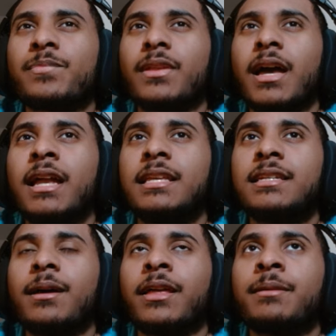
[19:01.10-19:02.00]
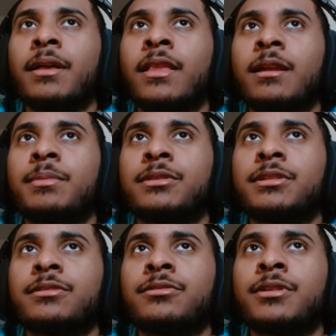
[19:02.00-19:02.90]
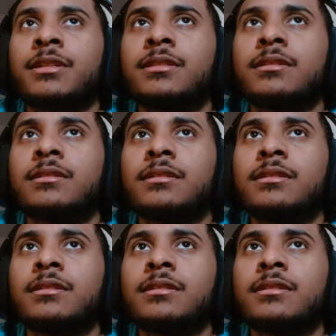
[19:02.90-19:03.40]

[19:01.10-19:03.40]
and he's got like a lot of built-in crits.